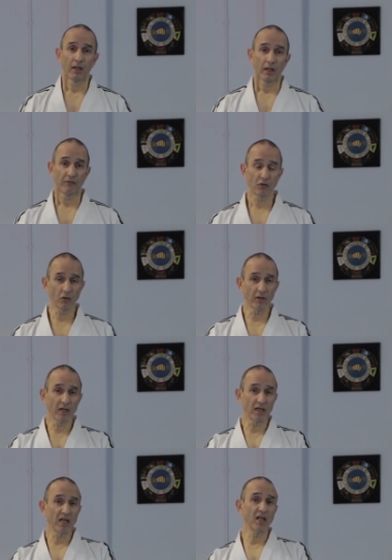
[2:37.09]
If you're doing
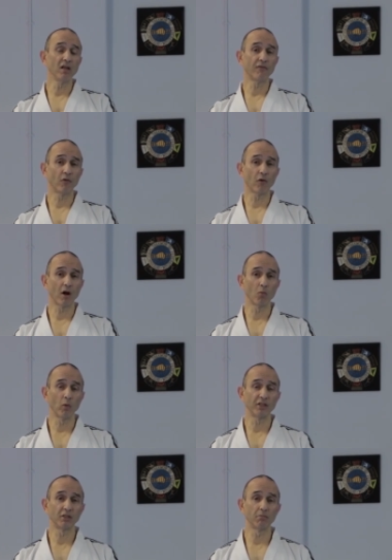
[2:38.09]
an inner forearm
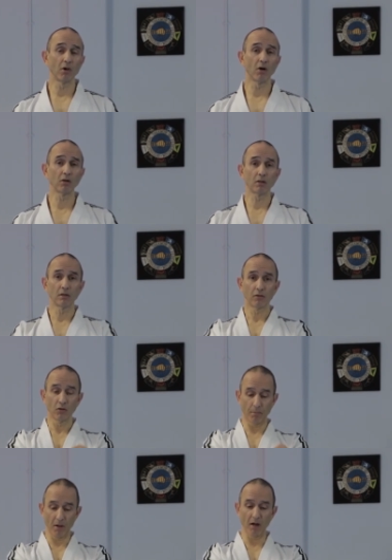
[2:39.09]
wedging block,
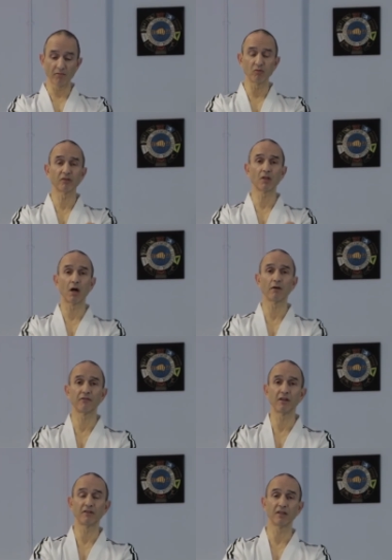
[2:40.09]
your palms will start
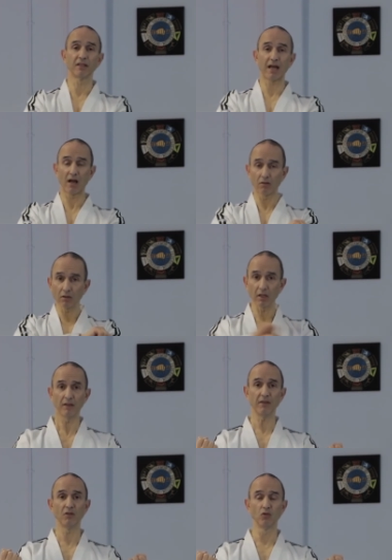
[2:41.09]
facing down
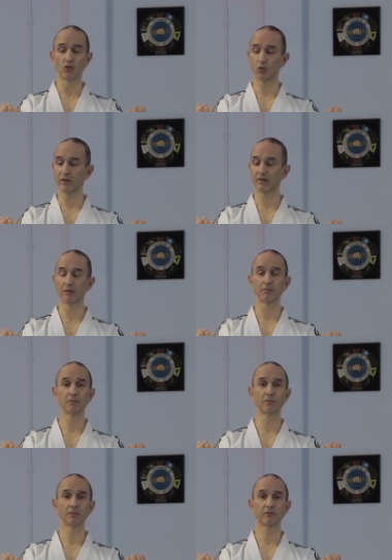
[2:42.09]
and then you twist
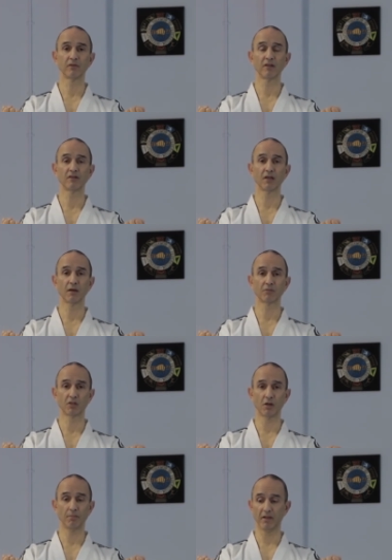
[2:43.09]
them facing up
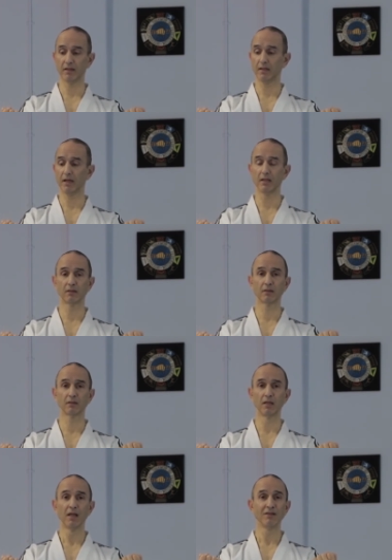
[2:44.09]
sharply at the end.
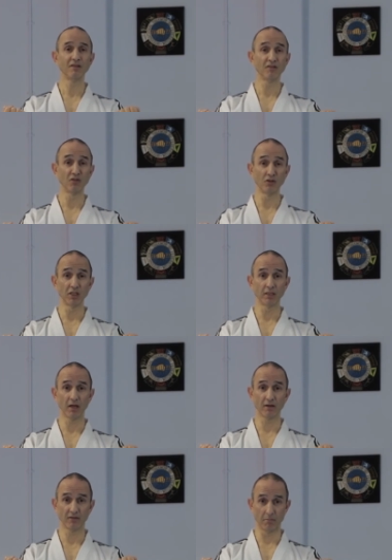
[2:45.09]
This is usually
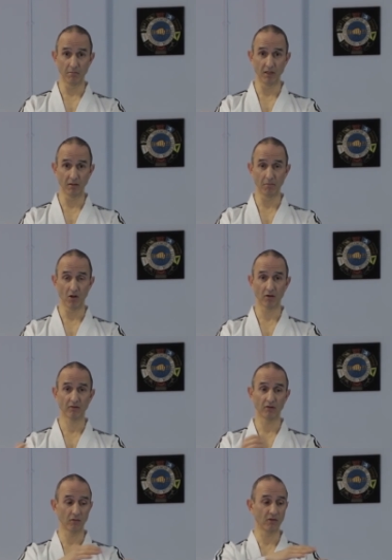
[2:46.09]
done as a middle block,
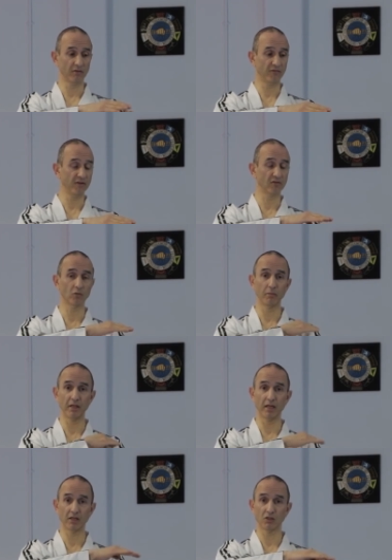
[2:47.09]
so the fist will
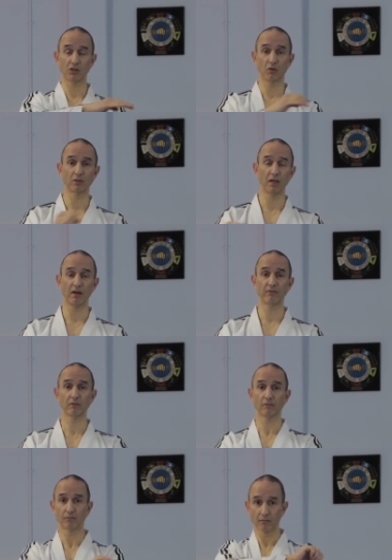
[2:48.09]
be at shoulder
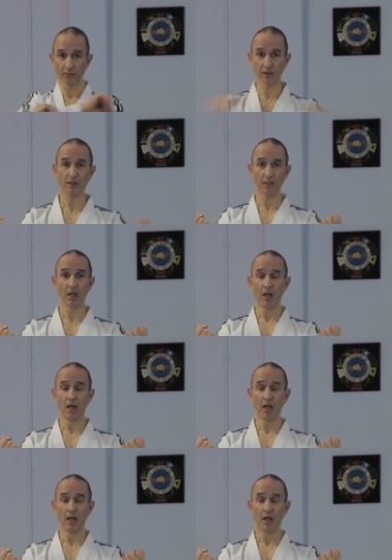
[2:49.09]
level. Okay.